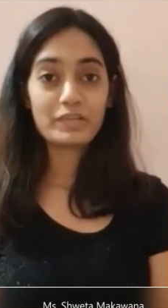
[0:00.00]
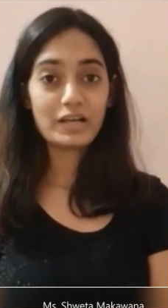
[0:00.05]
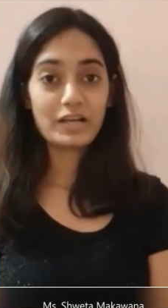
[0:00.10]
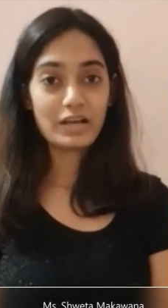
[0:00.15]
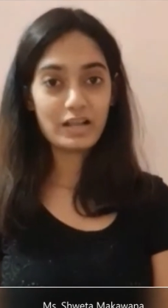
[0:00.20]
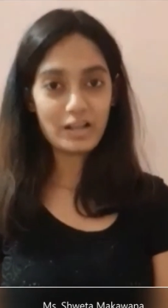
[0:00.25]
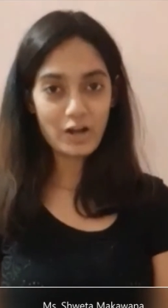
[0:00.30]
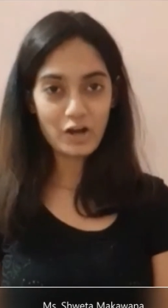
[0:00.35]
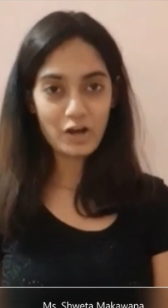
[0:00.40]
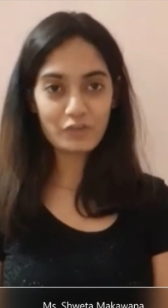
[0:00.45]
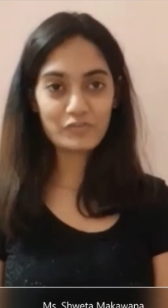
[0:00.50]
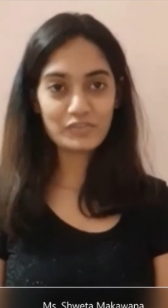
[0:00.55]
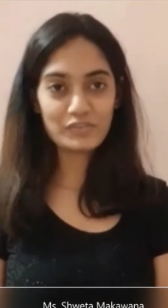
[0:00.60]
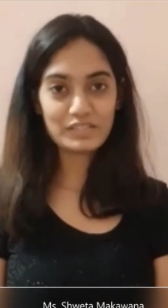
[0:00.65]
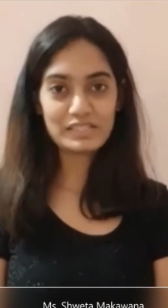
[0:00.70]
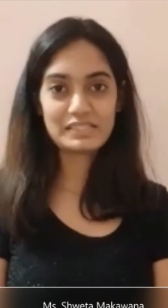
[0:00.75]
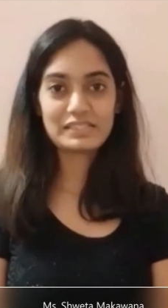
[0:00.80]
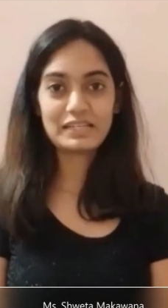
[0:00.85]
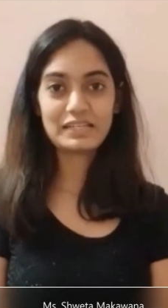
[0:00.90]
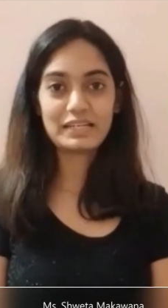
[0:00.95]
Along
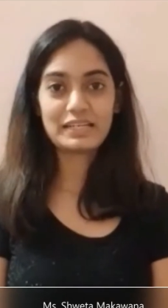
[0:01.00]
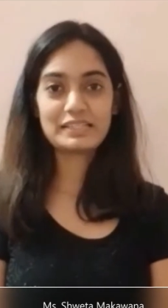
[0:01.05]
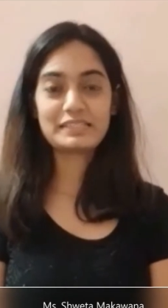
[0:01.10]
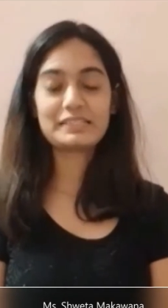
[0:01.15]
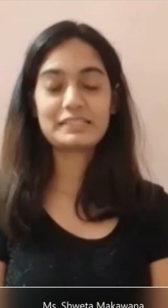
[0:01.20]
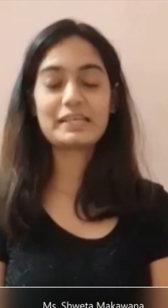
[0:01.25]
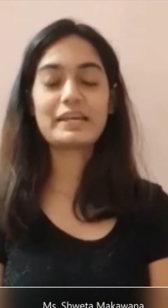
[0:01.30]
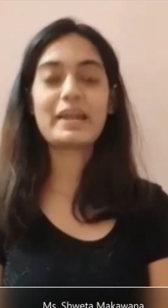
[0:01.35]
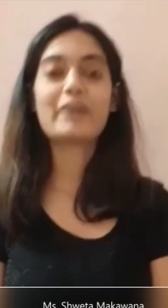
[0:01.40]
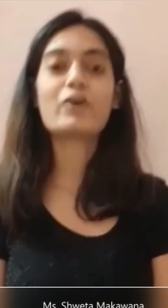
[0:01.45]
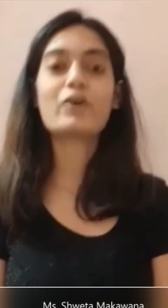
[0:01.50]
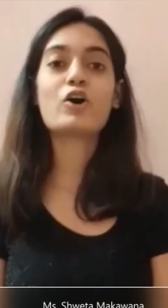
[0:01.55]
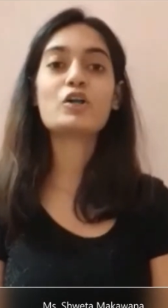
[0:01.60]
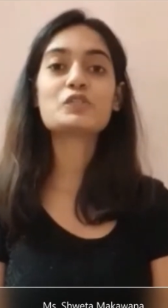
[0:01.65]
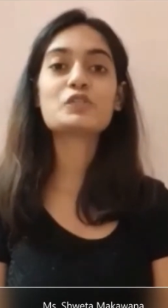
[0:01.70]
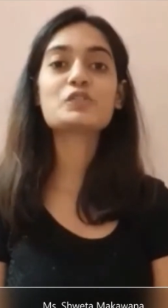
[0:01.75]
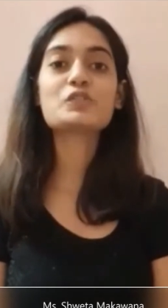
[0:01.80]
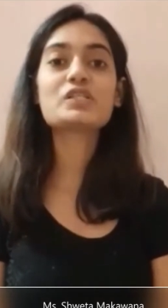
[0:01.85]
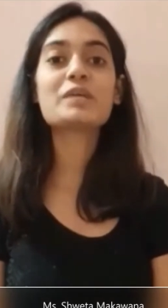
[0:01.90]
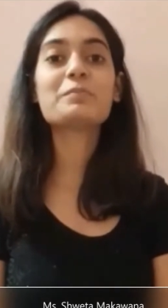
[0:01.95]
with the studies, there are
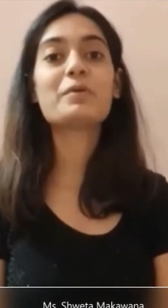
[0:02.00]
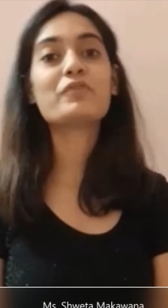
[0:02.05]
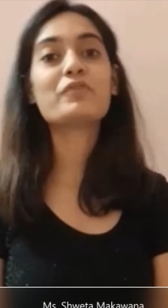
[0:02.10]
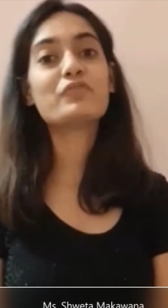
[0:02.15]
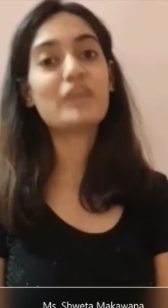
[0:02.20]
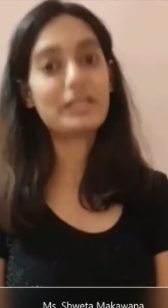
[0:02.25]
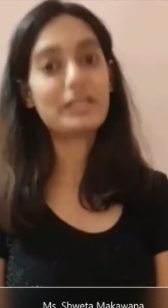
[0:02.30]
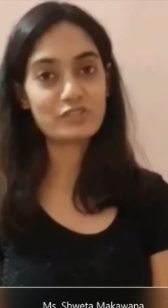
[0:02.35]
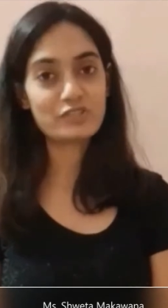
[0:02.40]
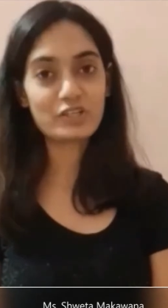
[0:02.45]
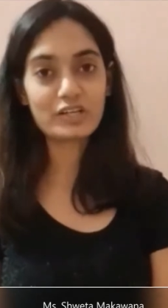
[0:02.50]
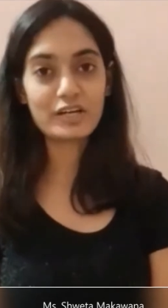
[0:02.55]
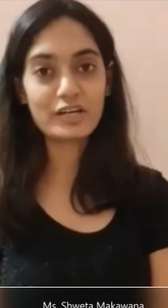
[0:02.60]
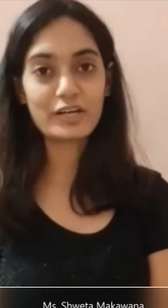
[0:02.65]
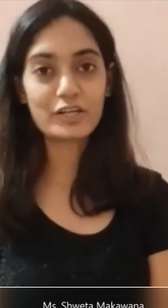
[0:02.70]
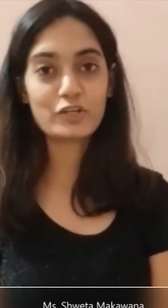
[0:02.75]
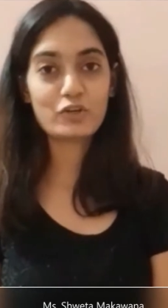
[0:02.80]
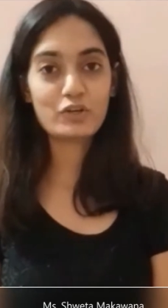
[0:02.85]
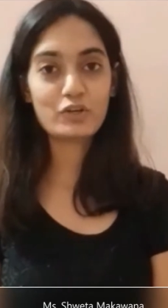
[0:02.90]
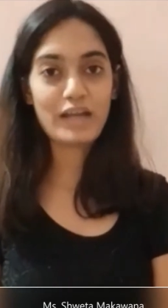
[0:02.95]
also some of the
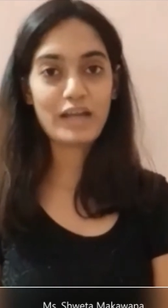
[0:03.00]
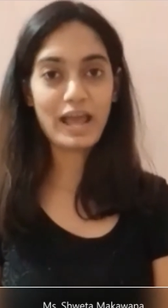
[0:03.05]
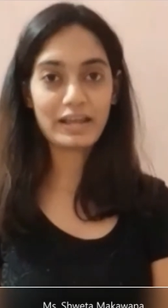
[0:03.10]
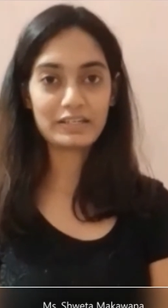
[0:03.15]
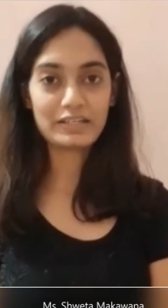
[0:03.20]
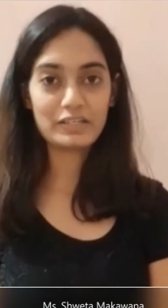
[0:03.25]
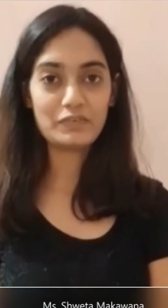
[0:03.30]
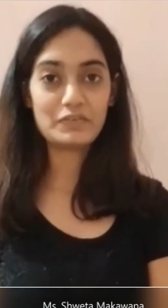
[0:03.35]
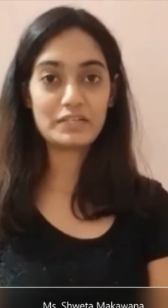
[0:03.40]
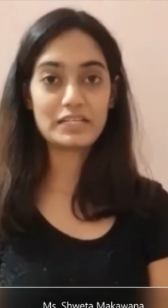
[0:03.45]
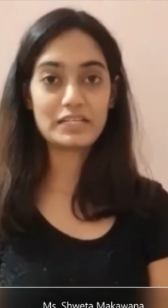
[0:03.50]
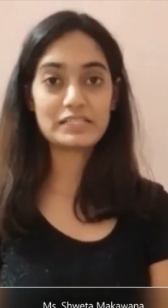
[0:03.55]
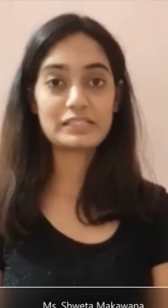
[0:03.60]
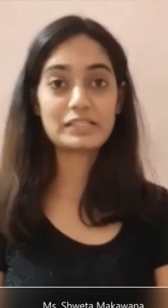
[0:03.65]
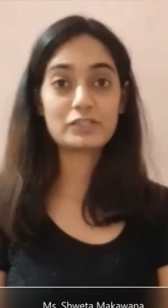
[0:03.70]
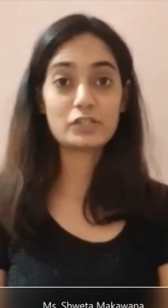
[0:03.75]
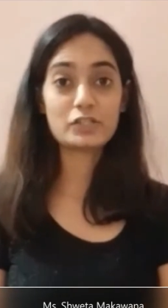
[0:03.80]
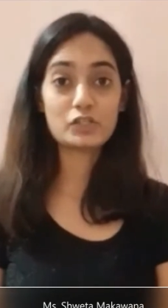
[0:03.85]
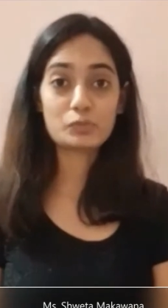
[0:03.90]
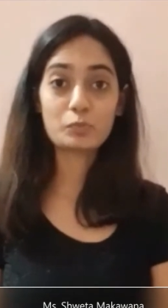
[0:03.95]
extracurricular activities
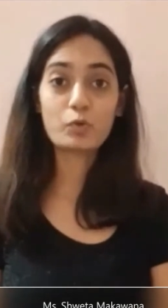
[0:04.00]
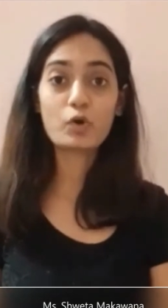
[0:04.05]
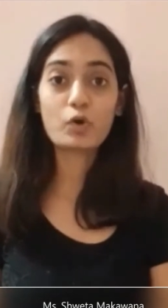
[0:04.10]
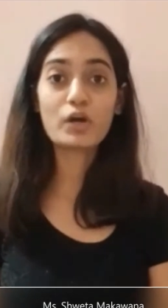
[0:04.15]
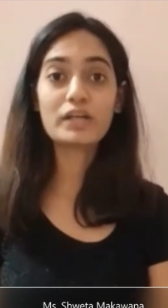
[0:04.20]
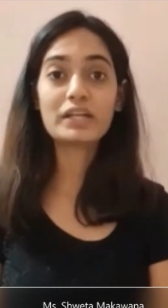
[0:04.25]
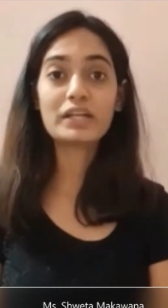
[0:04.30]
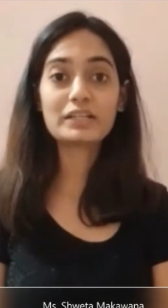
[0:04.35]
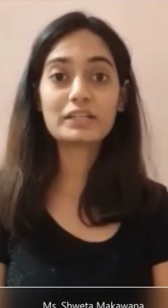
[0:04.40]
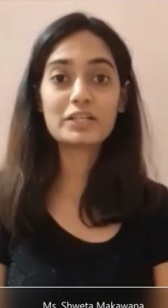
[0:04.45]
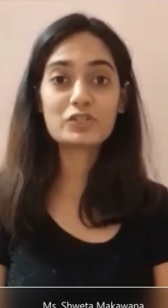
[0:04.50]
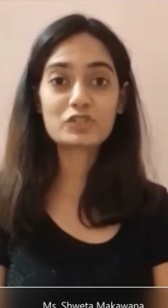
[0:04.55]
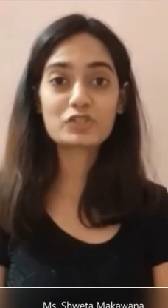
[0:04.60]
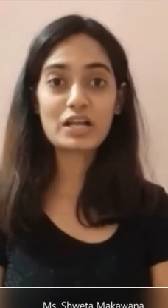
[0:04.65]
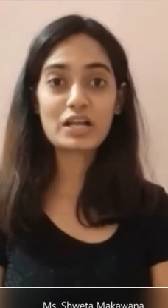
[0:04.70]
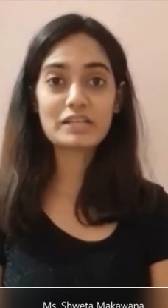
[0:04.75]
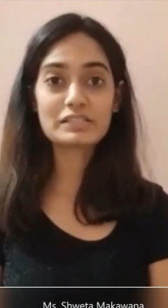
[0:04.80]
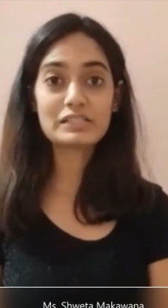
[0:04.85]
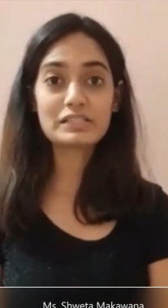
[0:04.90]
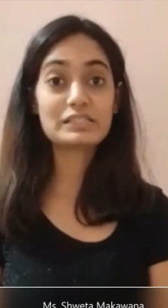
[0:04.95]
such as spoken English
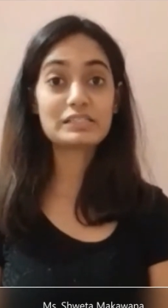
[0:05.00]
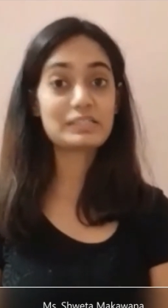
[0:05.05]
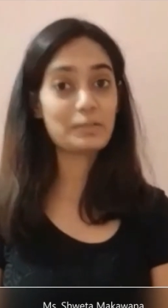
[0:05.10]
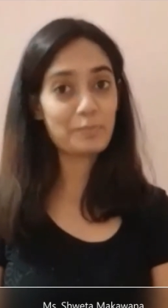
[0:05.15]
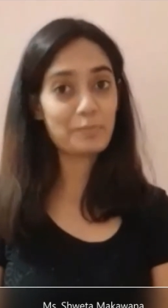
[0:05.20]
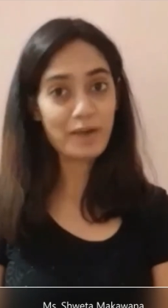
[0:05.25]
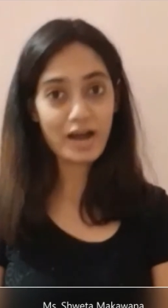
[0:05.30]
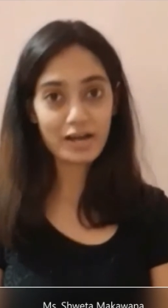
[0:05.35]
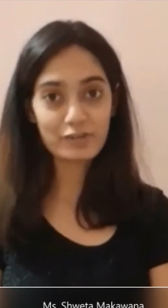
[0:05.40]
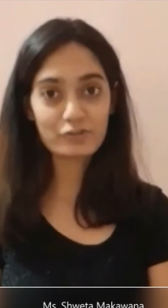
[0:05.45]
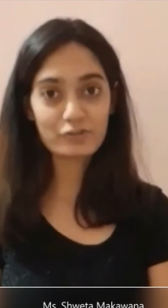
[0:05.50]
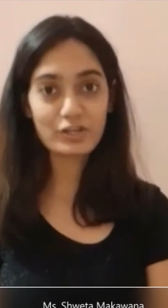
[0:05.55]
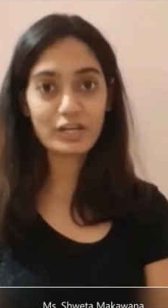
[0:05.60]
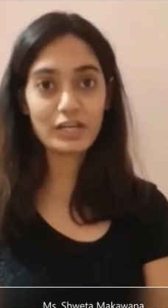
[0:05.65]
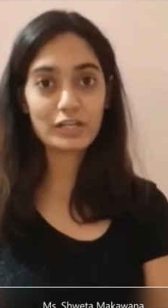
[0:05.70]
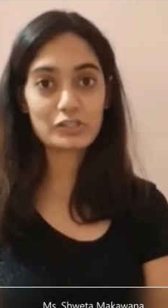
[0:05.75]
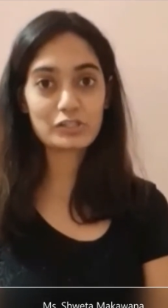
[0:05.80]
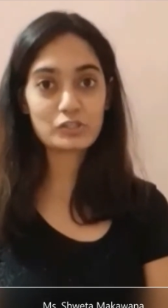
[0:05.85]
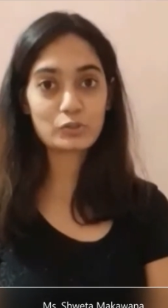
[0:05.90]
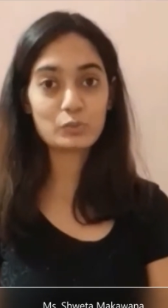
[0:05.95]
classes, Yamaha
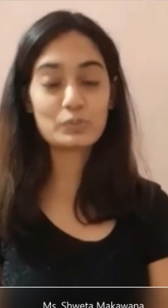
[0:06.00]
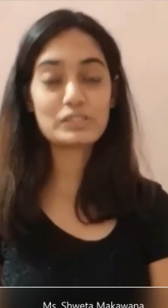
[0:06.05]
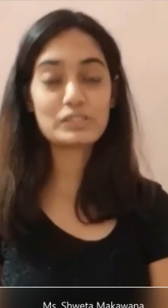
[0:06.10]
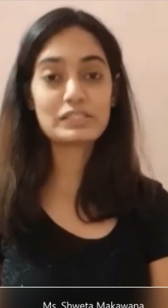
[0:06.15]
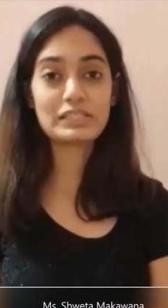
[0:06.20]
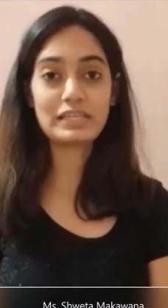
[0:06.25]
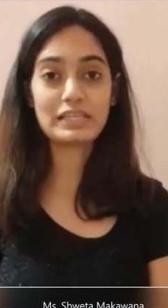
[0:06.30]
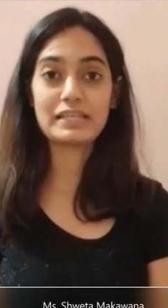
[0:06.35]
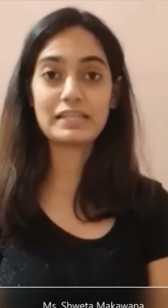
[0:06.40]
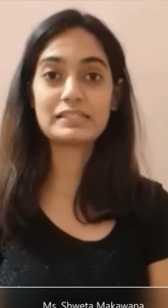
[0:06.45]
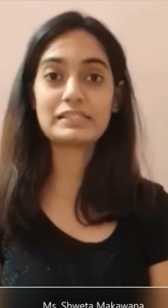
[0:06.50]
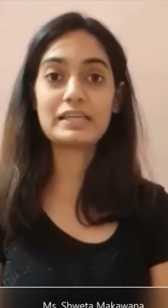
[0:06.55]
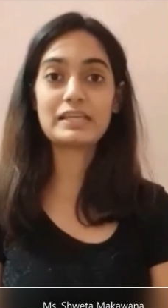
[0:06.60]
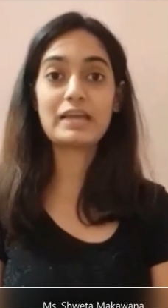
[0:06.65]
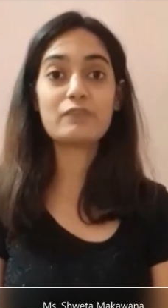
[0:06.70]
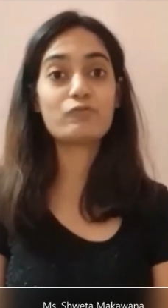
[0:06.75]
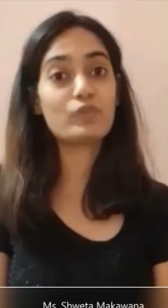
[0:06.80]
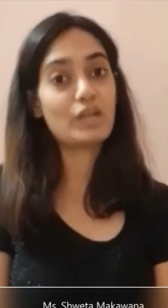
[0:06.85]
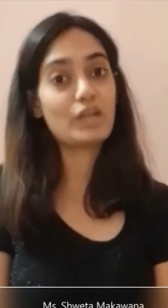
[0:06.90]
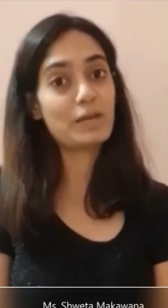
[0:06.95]
training school, CNC
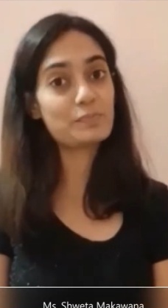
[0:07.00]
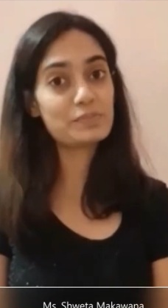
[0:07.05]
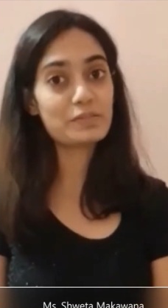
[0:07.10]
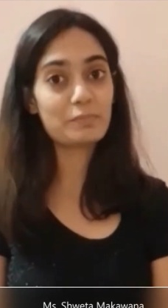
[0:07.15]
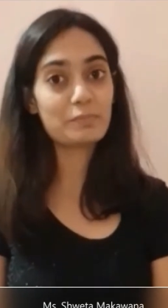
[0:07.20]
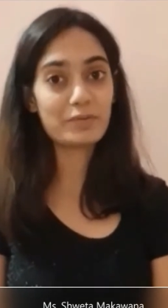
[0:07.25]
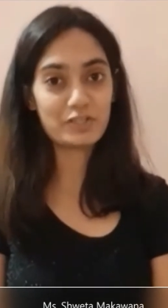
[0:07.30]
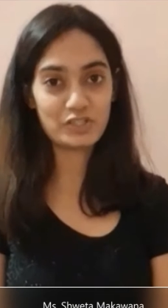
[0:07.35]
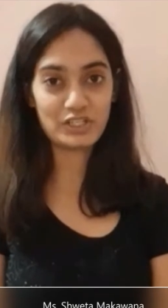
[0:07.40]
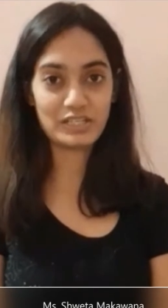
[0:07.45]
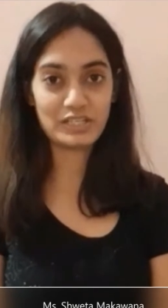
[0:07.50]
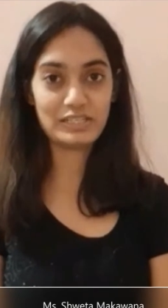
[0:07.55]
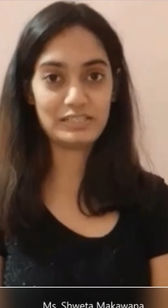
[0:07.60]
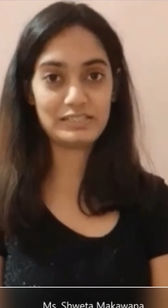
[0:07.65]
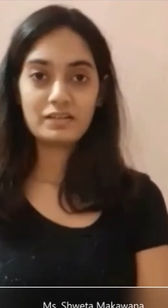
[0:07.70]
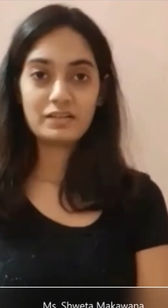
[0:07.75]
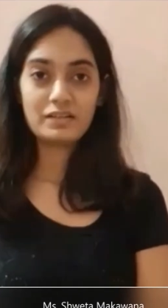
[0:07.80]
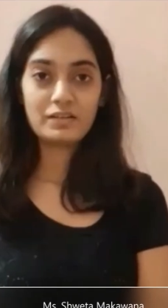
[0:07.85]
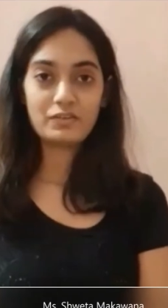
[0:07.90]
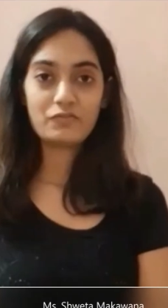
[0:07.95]
and VMC machine.